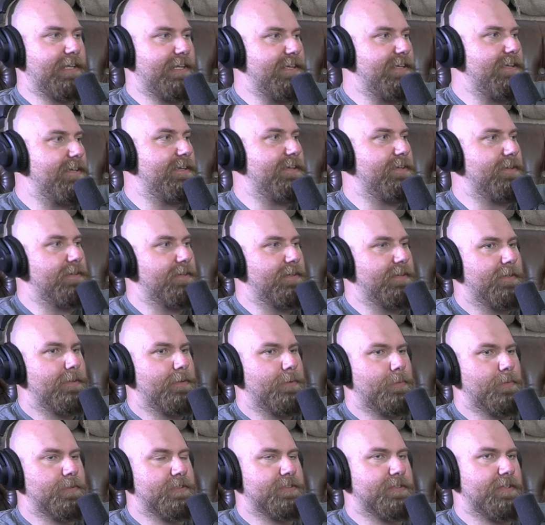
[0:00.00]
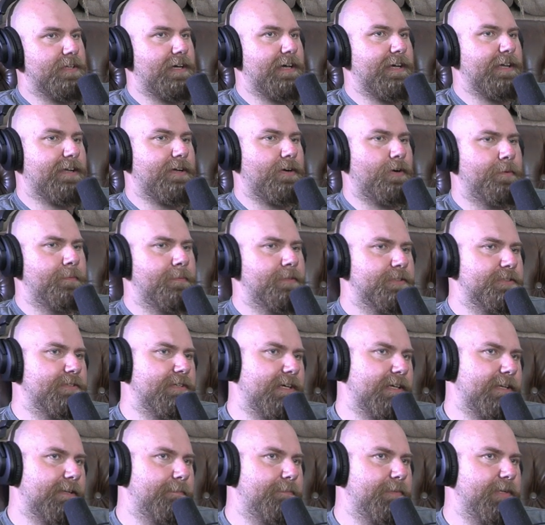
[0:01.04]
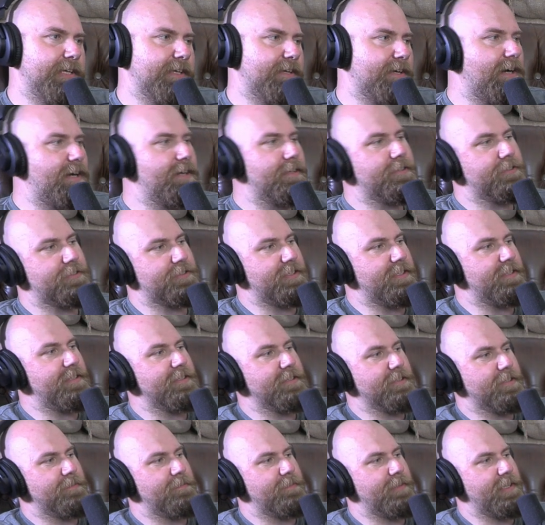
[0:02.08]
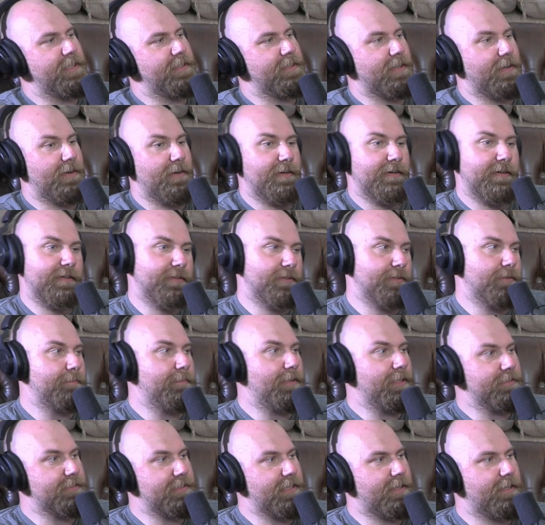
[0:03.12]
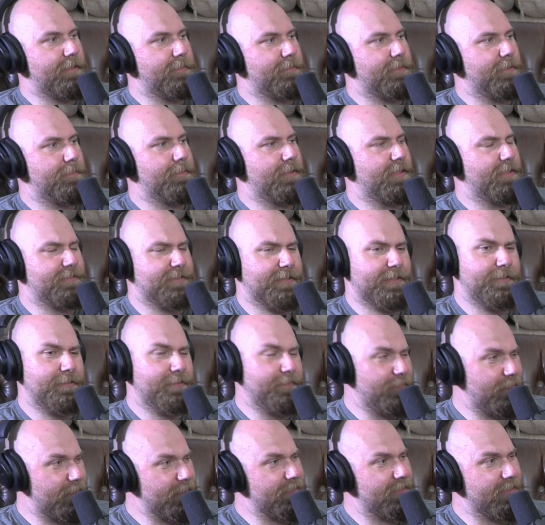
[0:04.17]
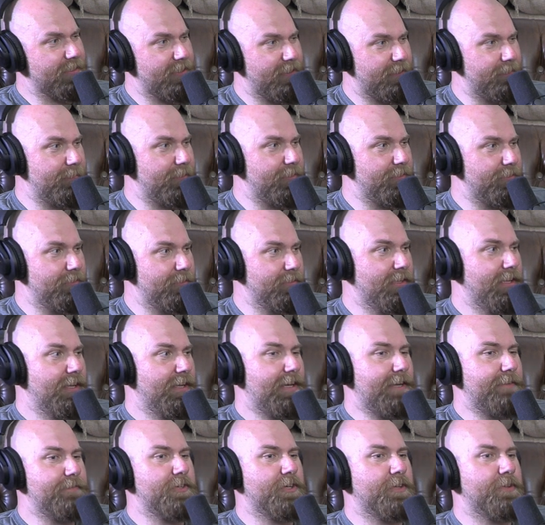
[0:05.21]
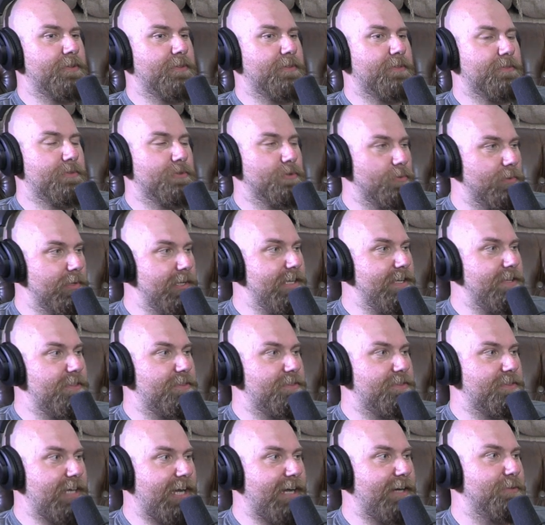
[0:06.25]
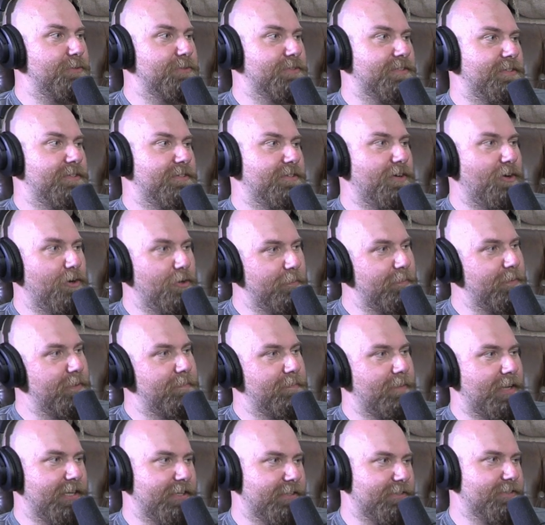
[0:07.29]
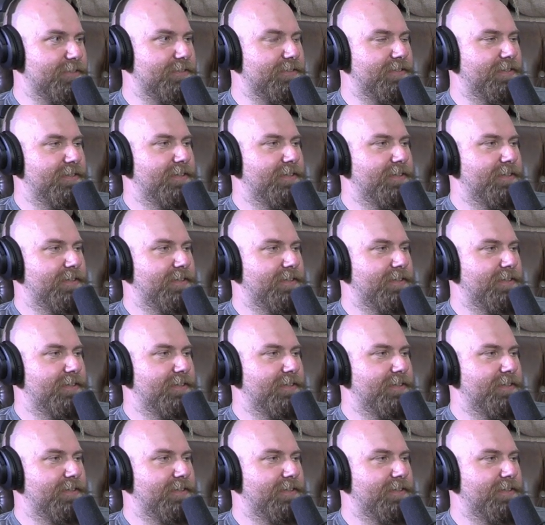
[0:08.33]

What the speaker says: he was like almost like being condescending to me, like, oh, a little meltdown up there. But it's like, you fucking kidding me, dude? I've done 3,000 open mics,